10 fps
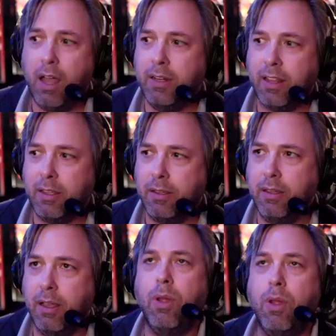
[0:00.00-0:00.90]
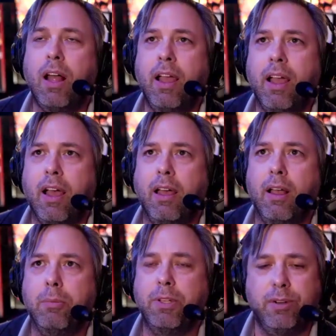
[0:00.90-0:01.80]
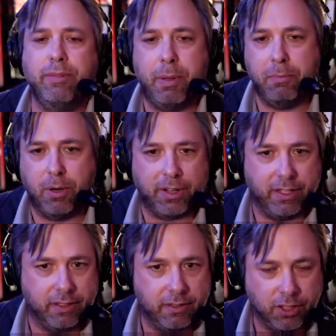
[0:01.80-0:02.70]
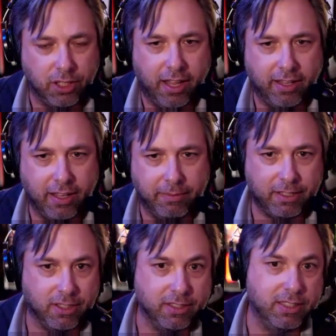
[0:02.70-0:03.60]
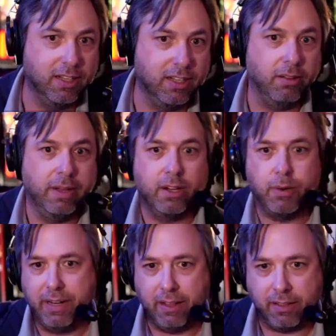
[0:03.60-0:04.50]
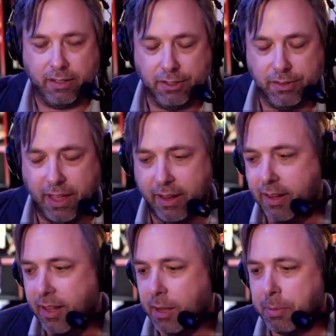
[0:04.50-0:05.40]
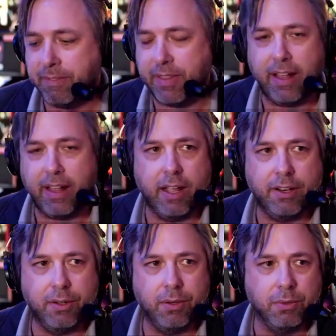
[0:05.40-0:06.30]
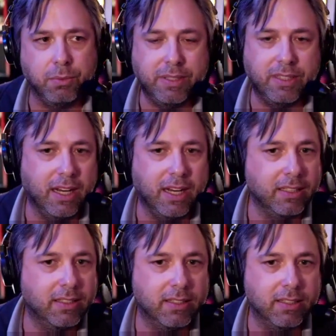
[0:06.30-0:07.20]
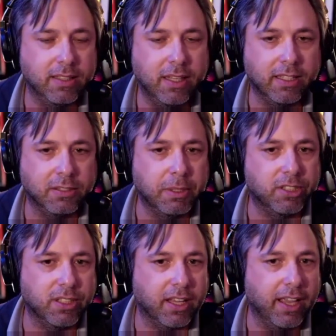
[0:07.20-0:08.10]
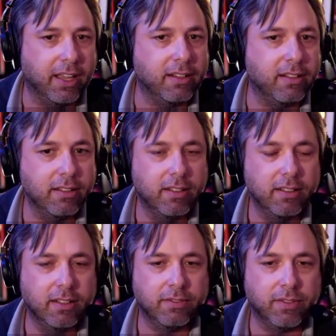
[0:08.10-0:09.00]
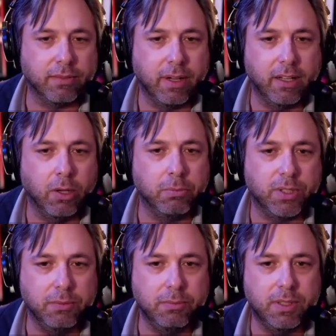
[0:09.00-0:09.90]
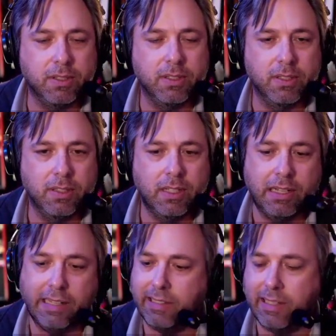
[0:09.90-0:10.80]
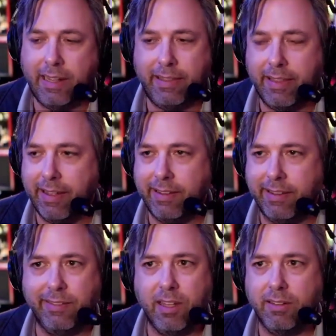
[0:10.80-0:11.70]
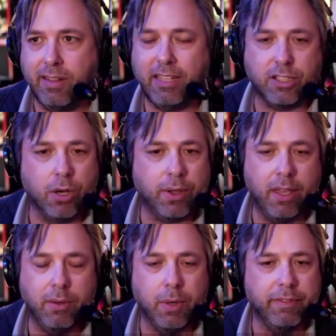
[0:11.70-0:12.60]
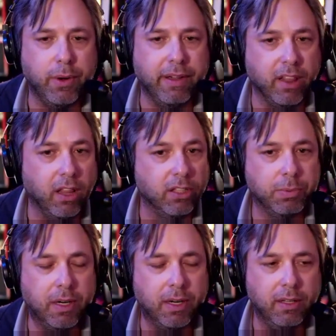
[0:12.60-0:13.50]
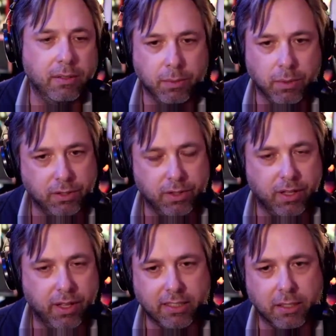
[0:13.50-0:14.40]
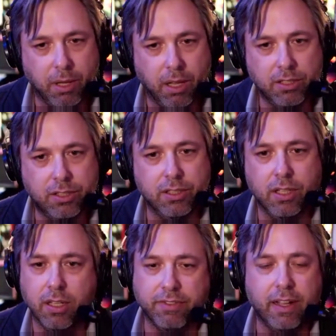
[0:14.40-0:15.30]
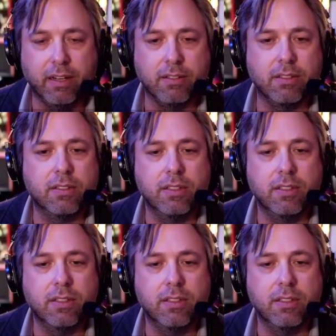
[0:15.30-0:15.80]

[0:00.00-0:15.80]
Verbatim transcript: nothing. Well, I, I I'll be streaming Pinburg in July. I'm actually going to send all my equipment out there to do that. Apart from that, I do Wednesday nights as much as I can for my home streams, and and then Ace Gogi. Whenever we have a launch party, we'll do the heads up launch uh, finals.